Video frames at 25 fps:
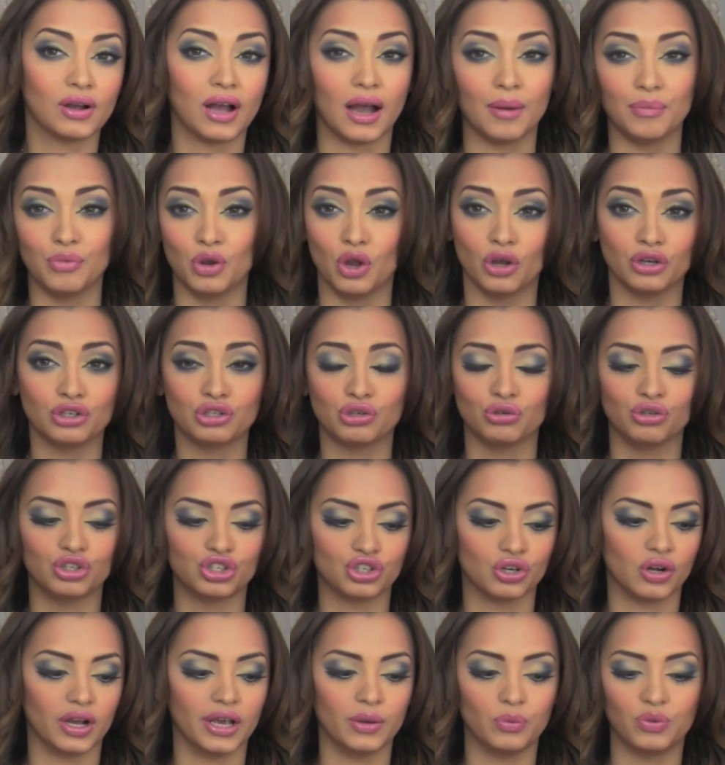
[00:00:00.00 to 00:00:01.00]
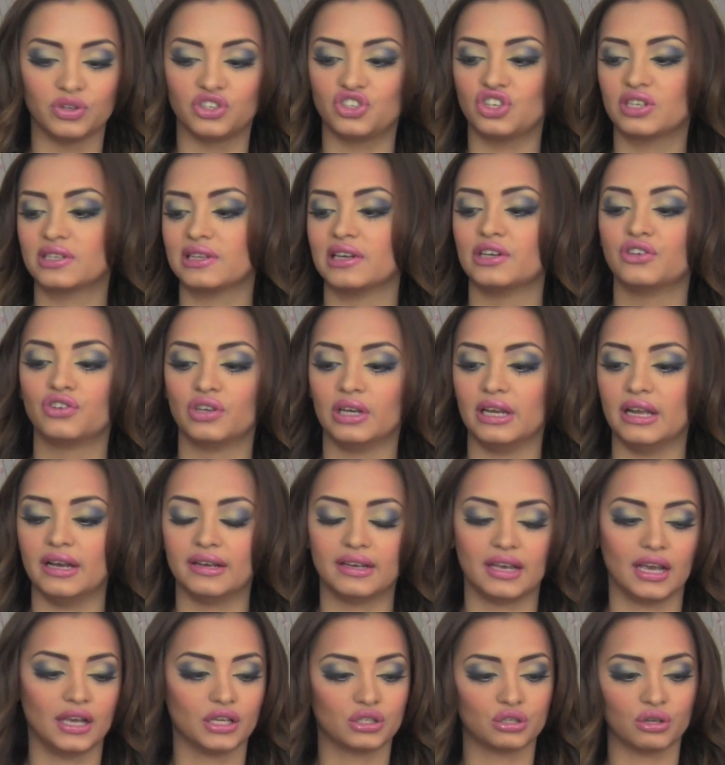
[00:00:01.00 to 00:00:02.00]
I'm not too sure. It was just literally a
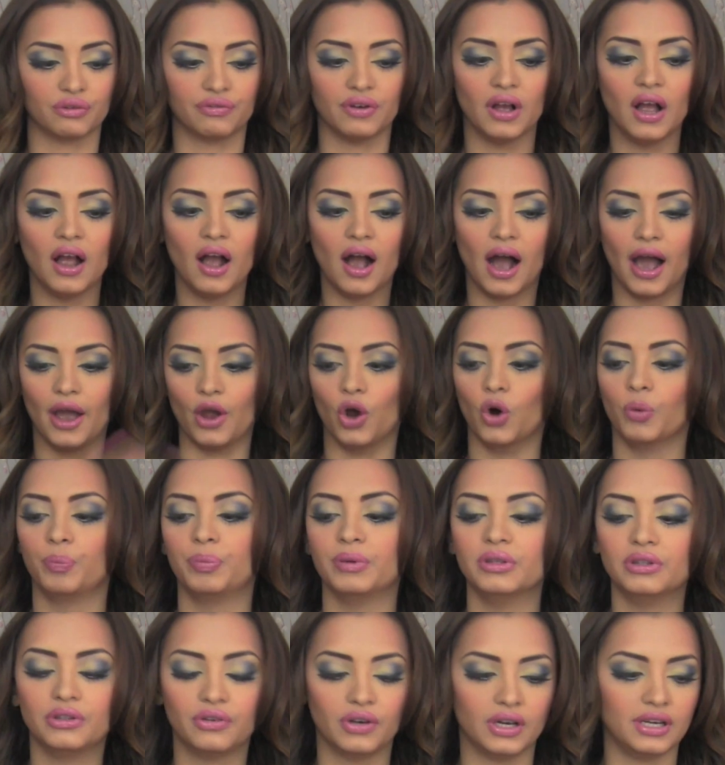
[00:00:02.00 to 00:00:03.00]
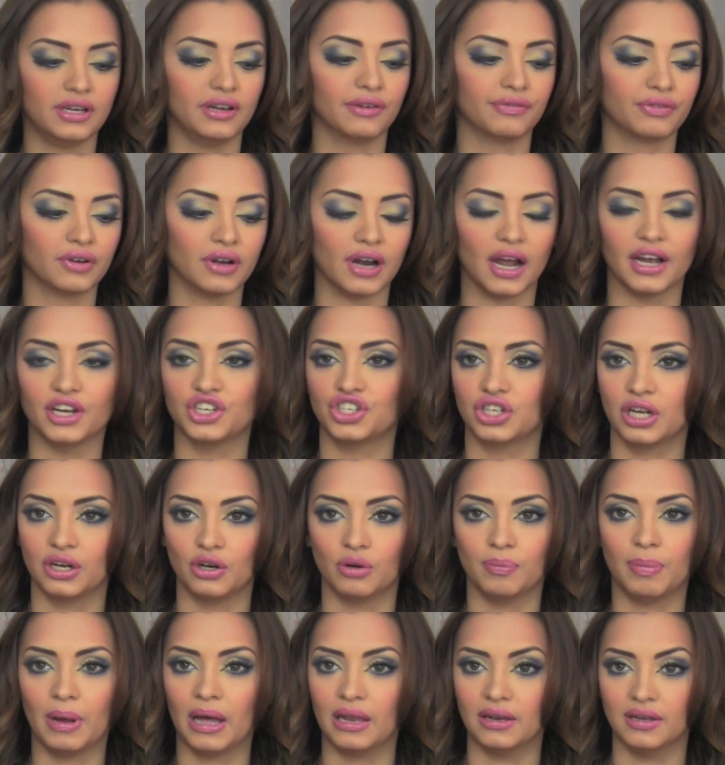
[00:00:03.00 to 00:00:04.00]
case of, I opened three different
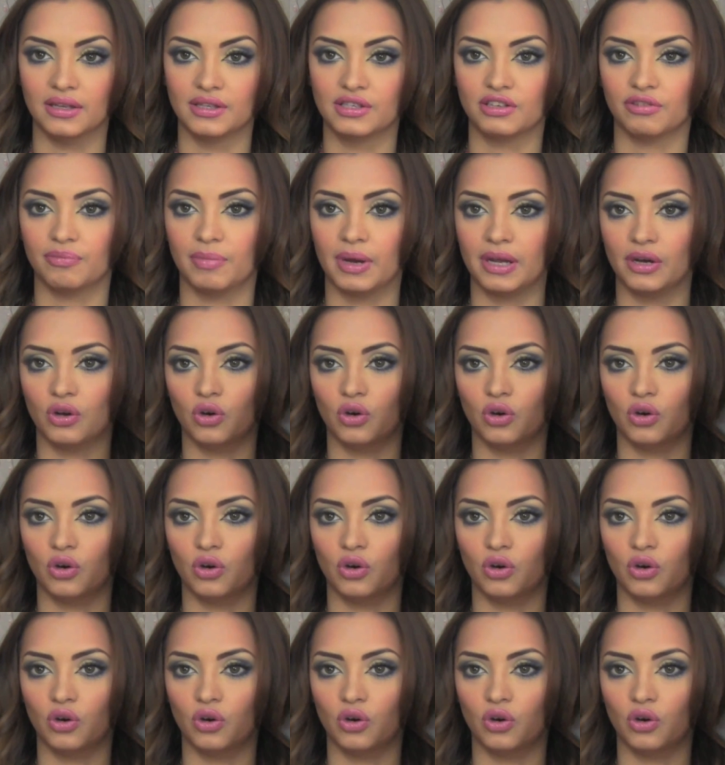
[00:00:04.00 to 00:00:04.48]
eyeshadow palettes of mine.